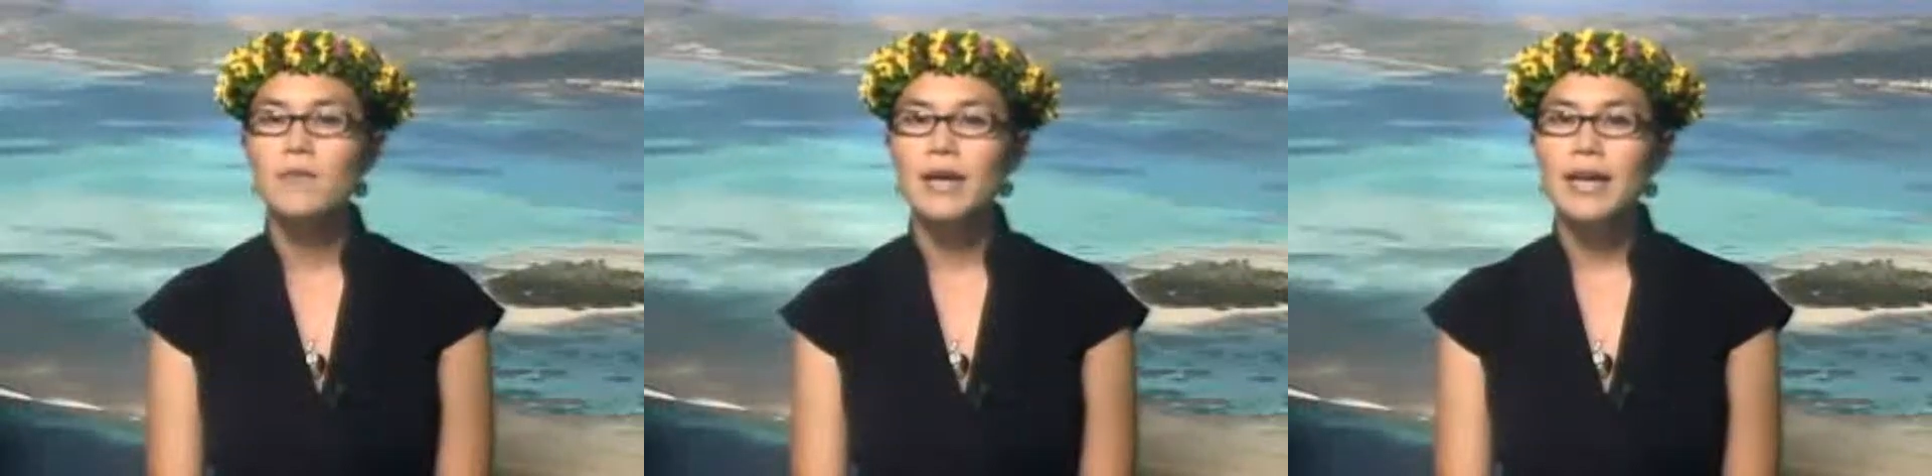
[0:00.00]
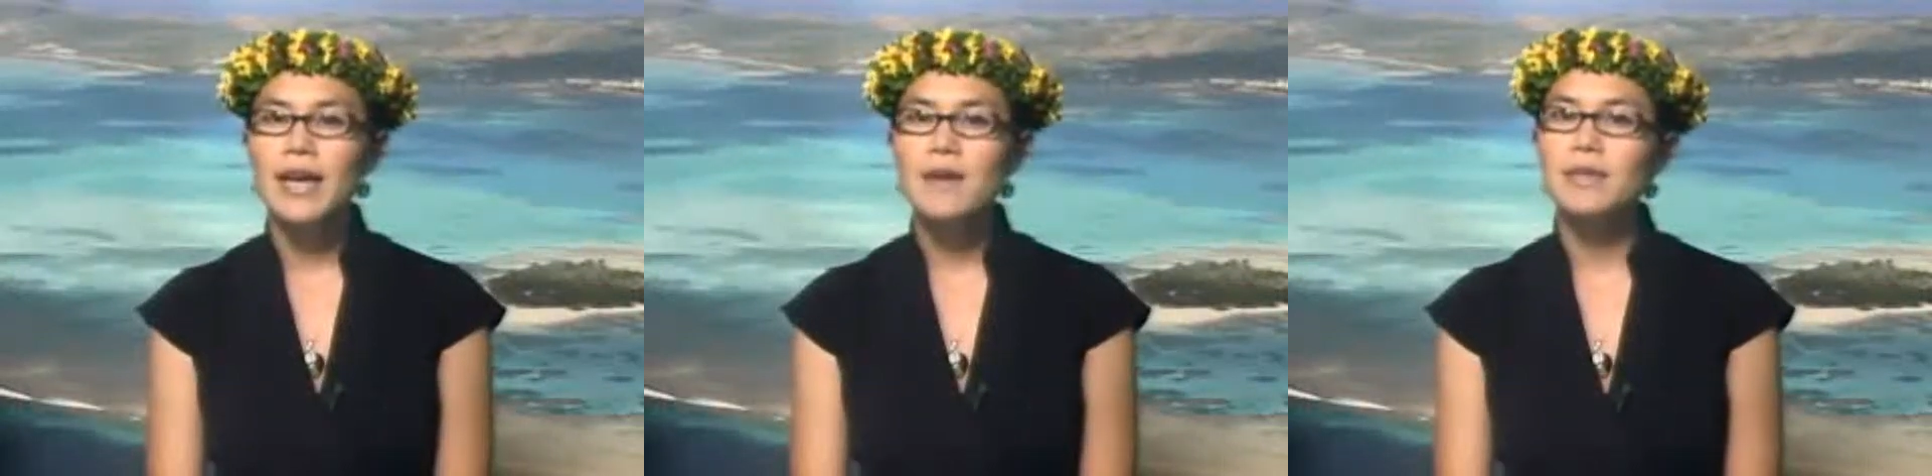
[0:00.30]

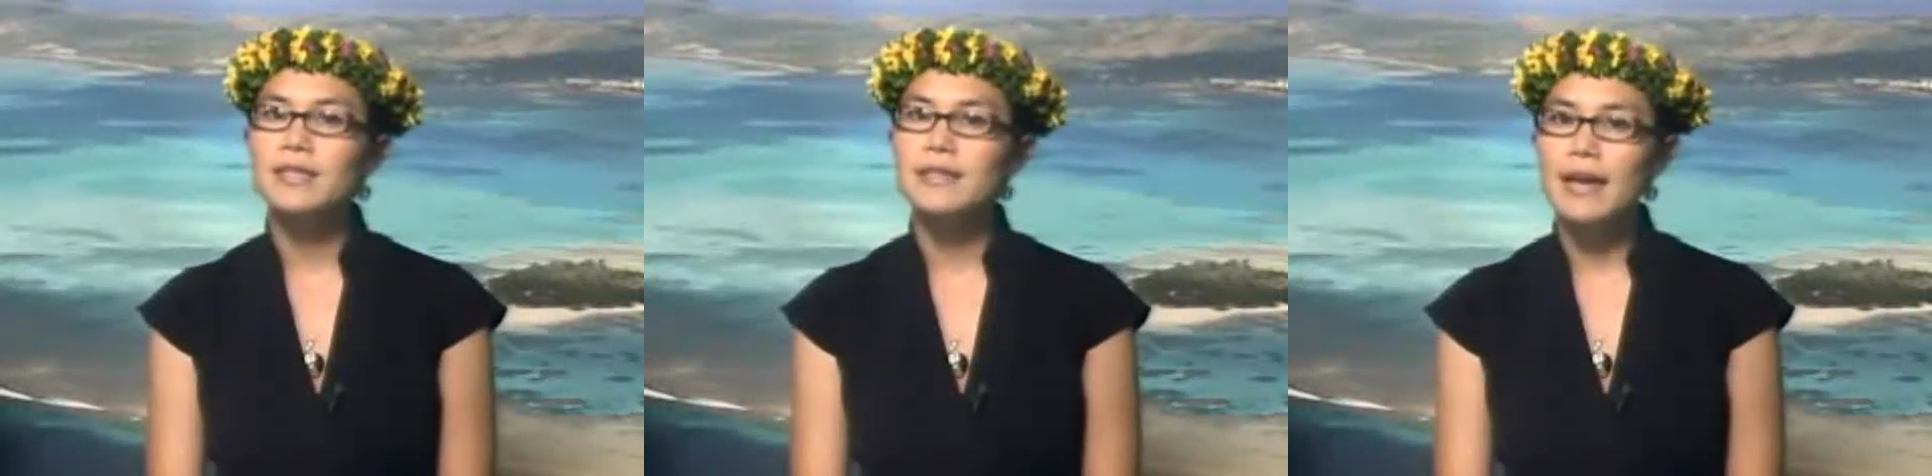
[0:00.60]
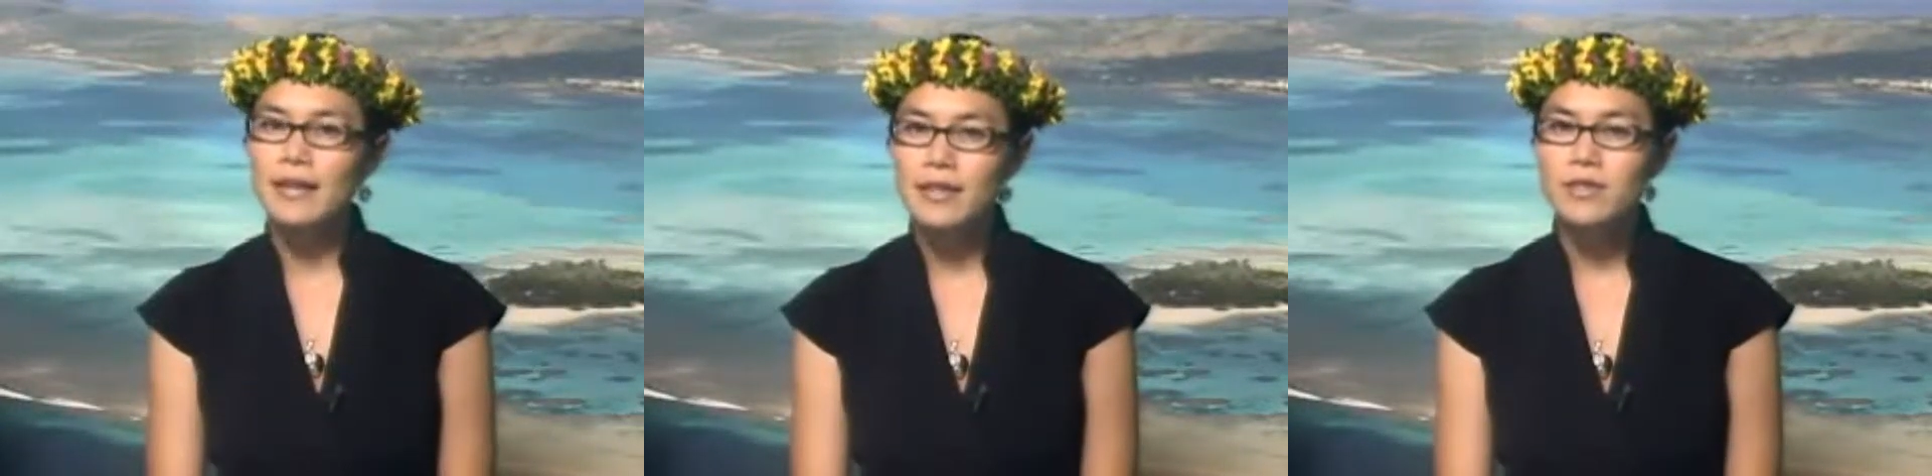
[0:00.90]
Buckingham
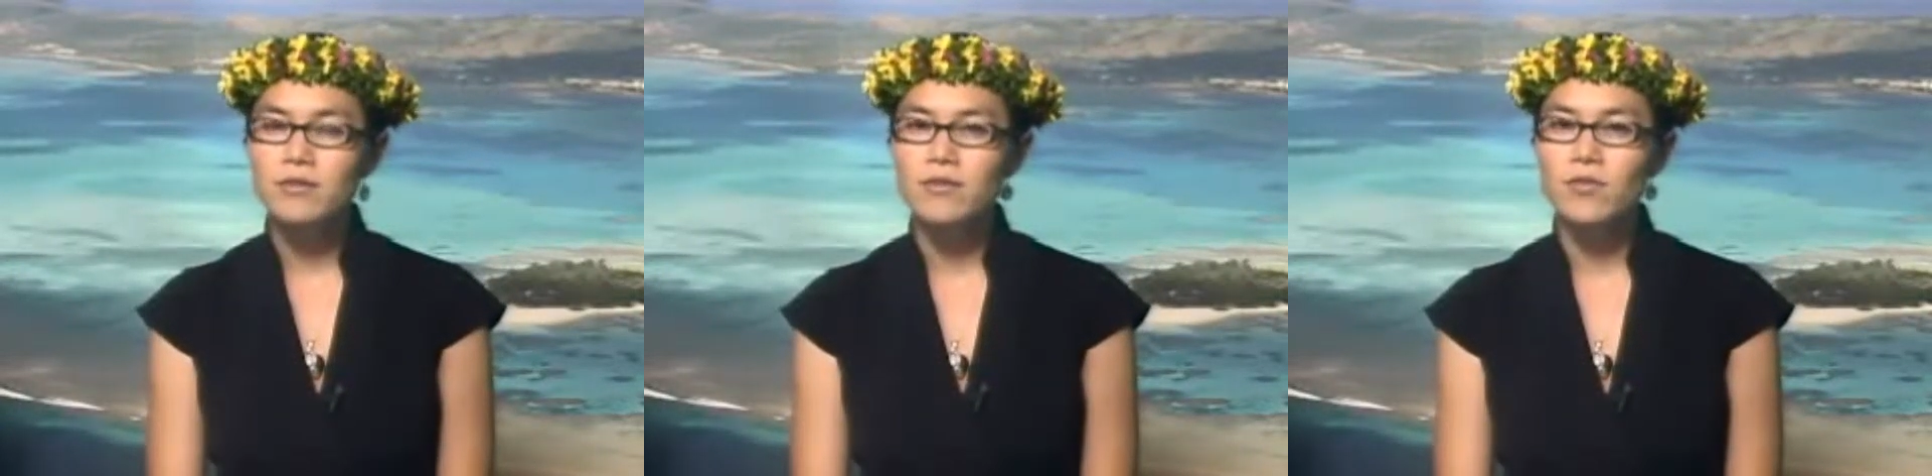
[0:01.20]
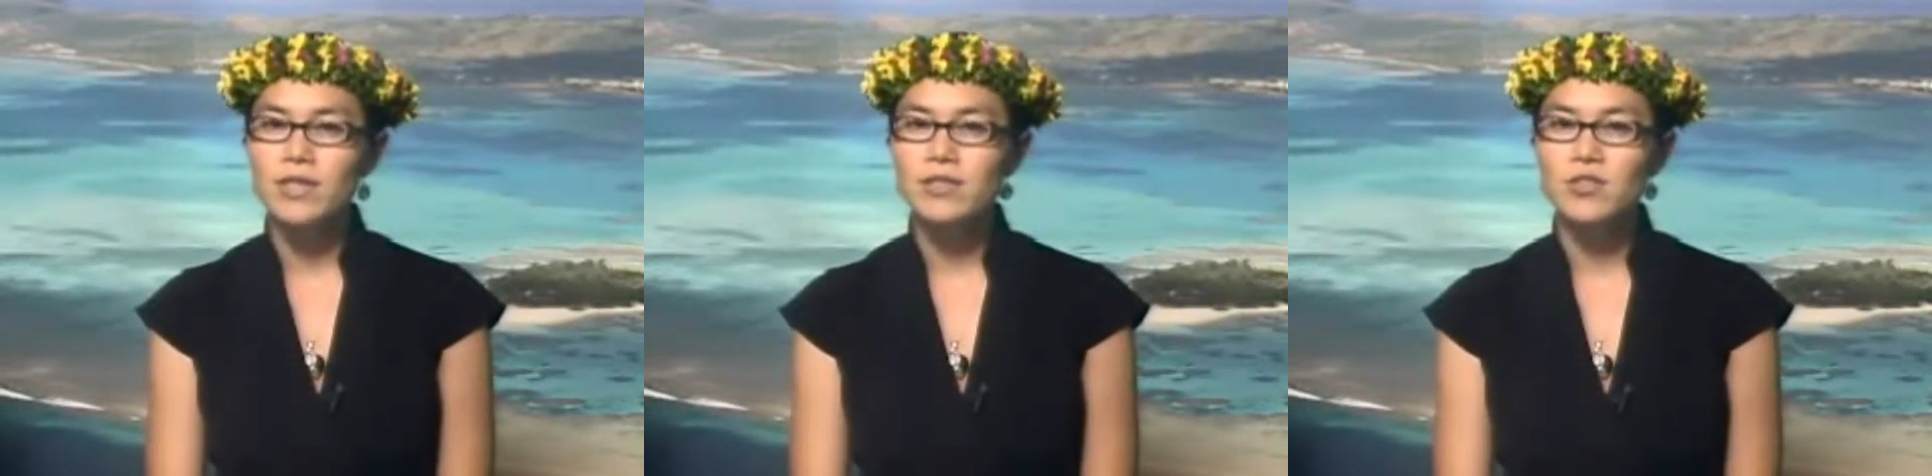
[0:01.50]
intended to
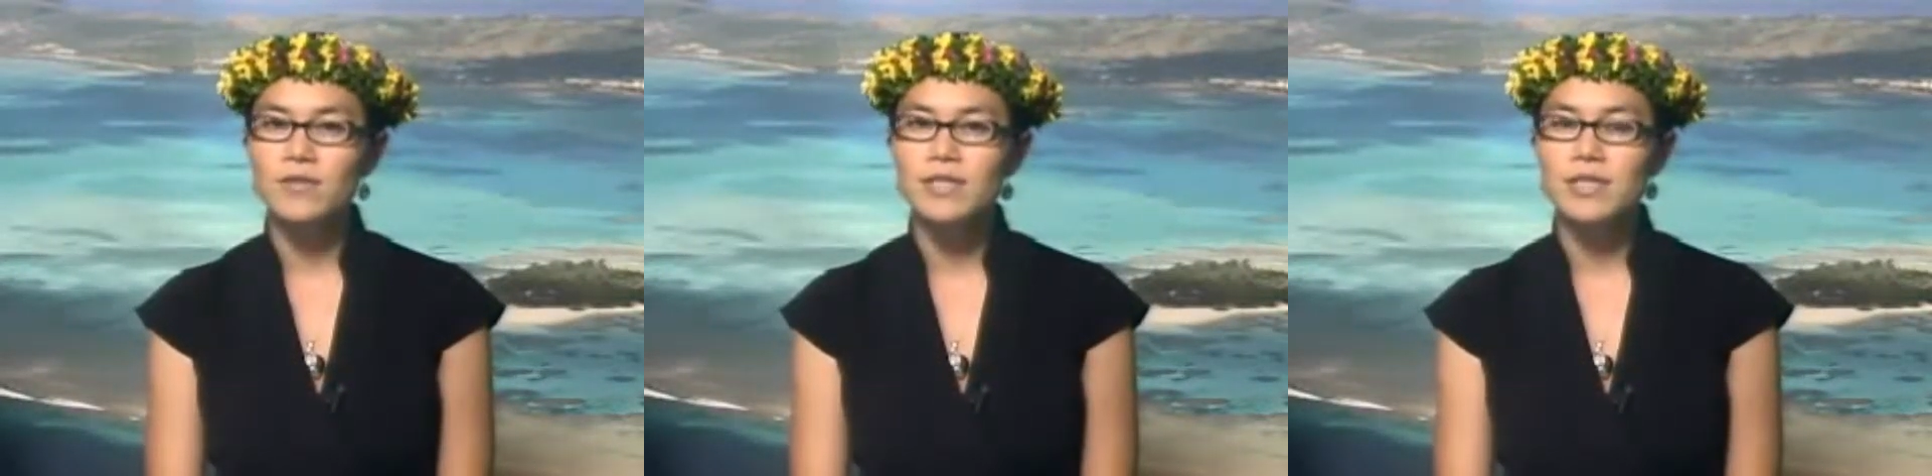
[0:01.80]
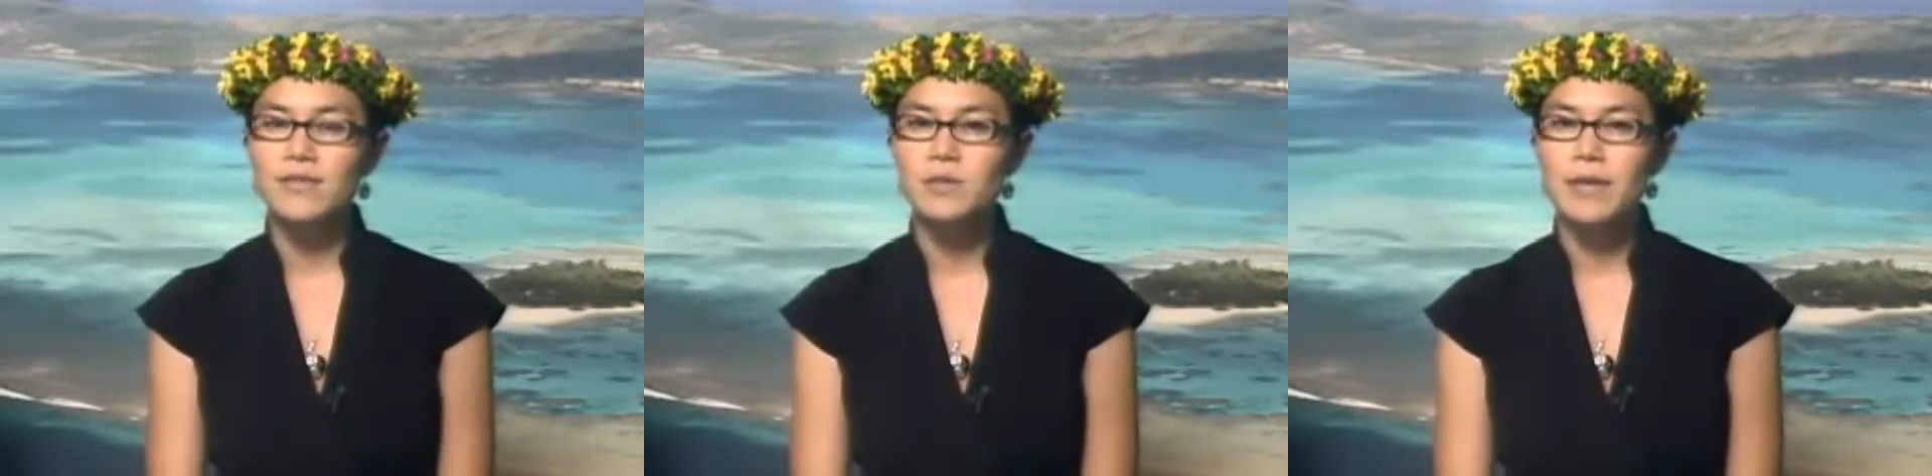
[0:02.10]
avoid service
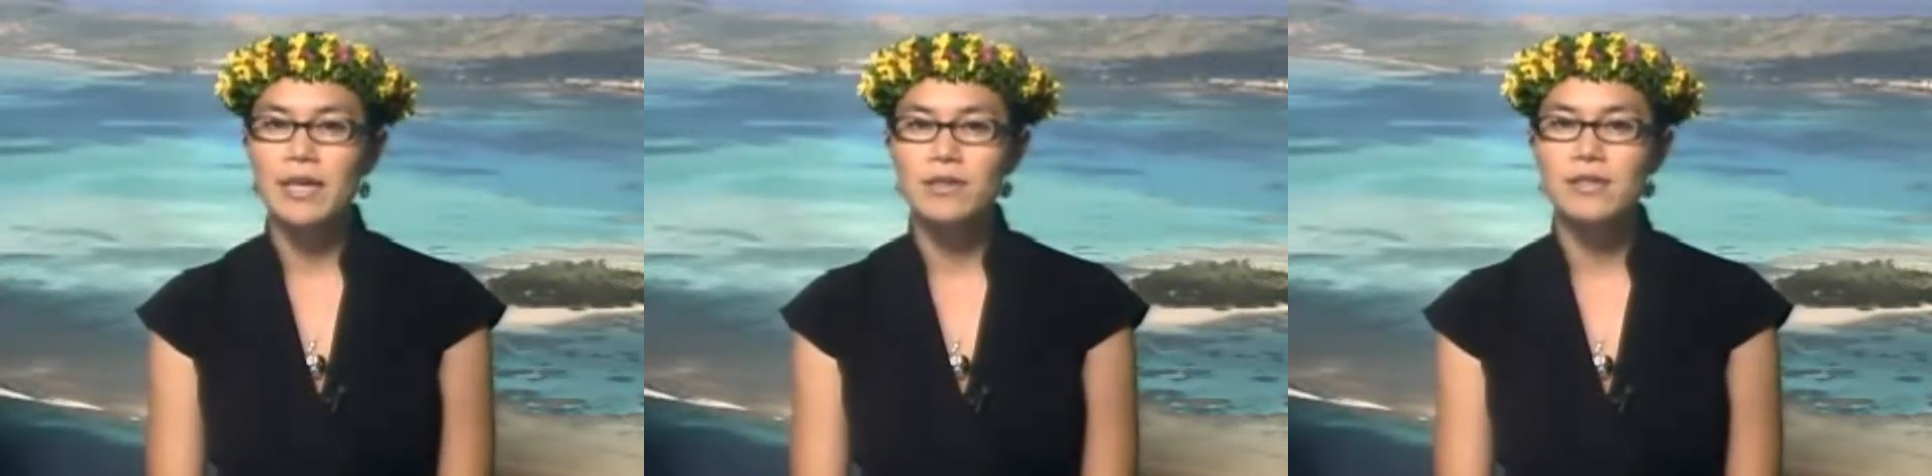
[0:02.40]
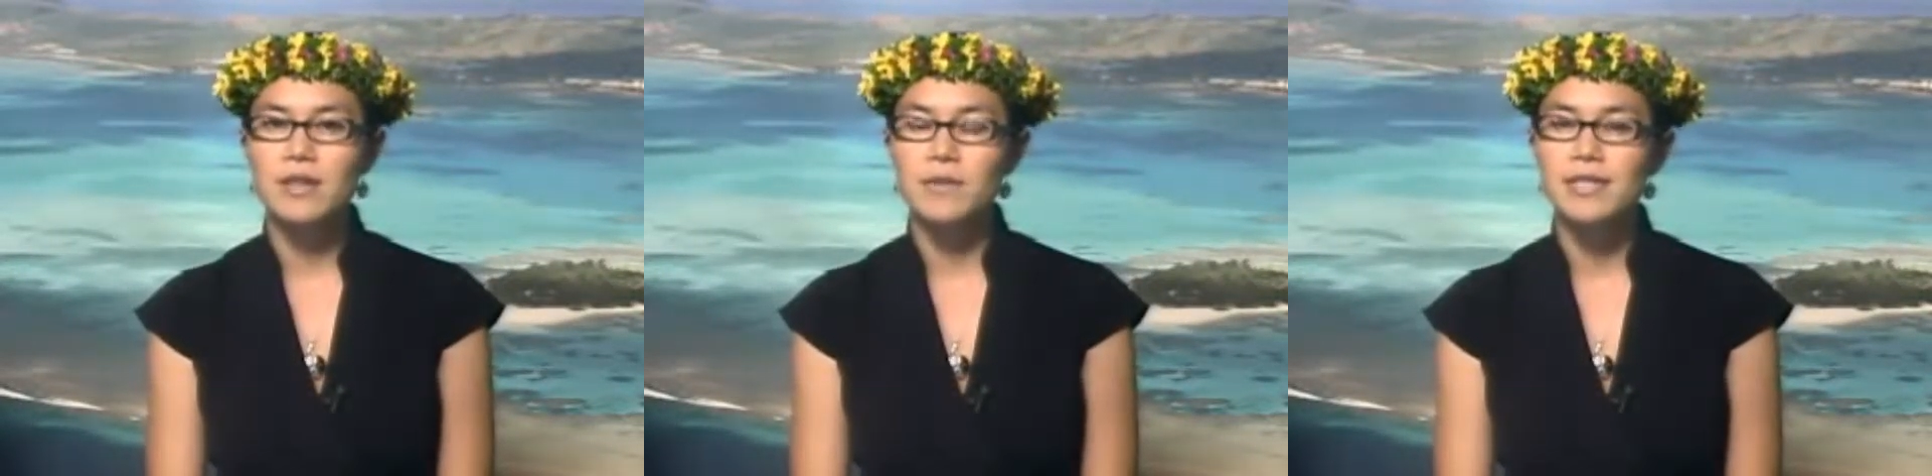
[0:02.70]
of his
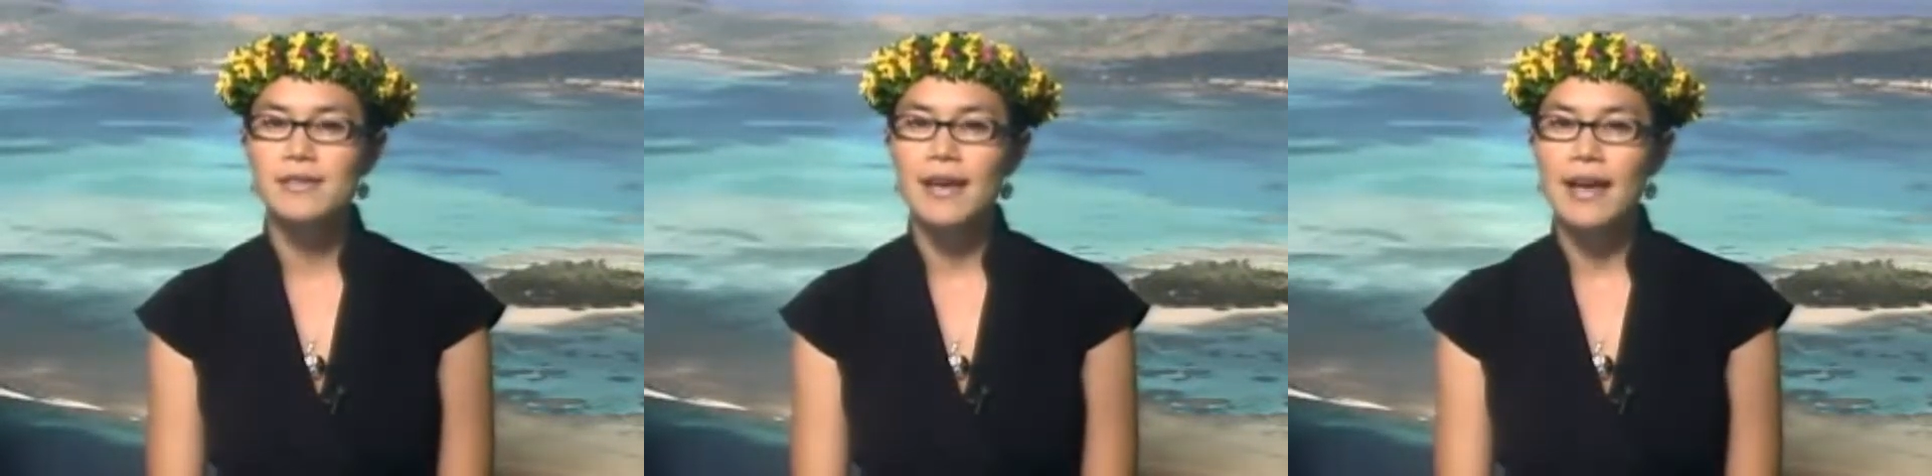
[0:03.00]
penal summons